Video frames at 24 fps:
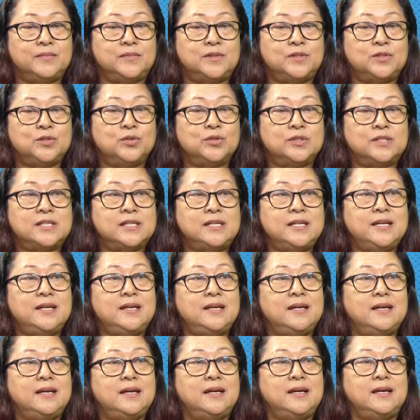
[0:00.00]

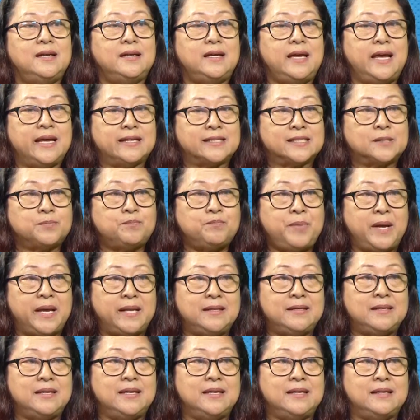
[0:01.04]
totally
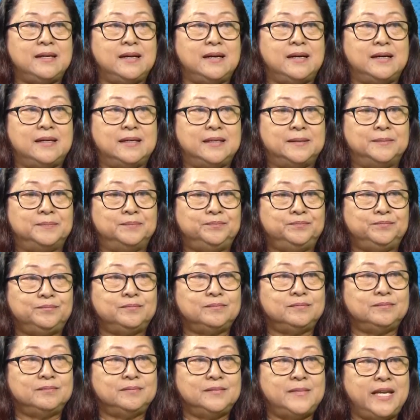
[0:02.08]
expending
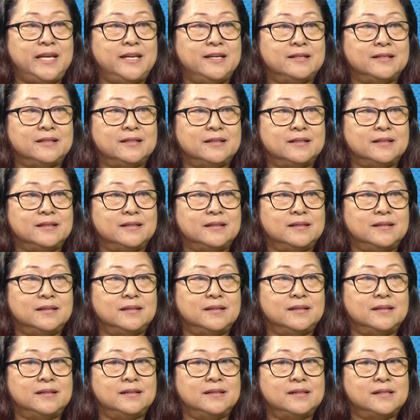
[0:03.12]
their
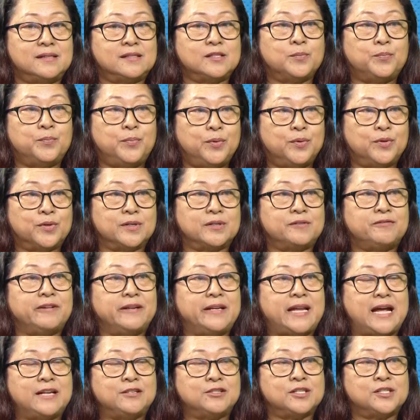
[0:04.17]
support,
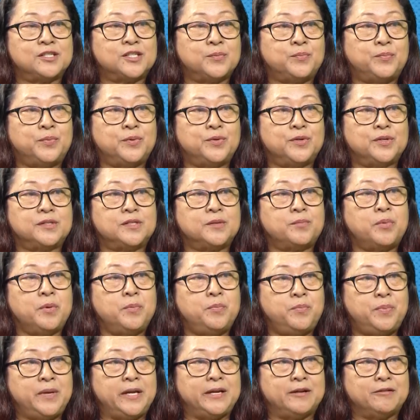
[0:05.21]
financial support, to
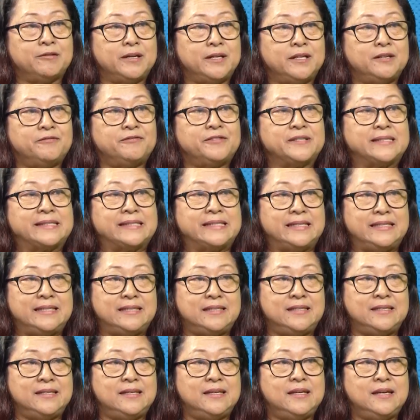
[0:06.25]
preparing the
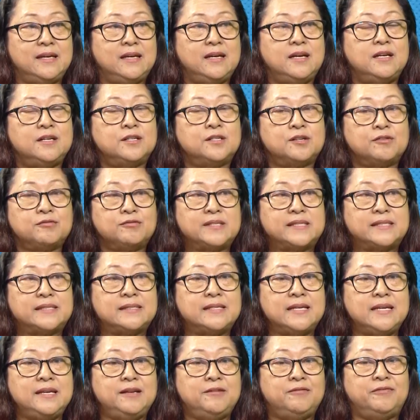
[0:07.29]
facility mm-hmm. to
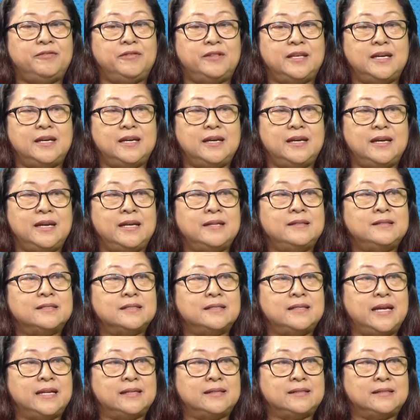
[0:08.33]
receive the
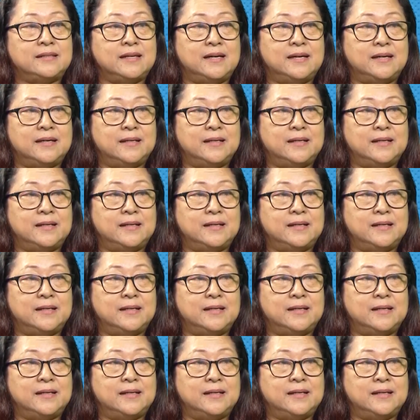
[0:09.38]
internet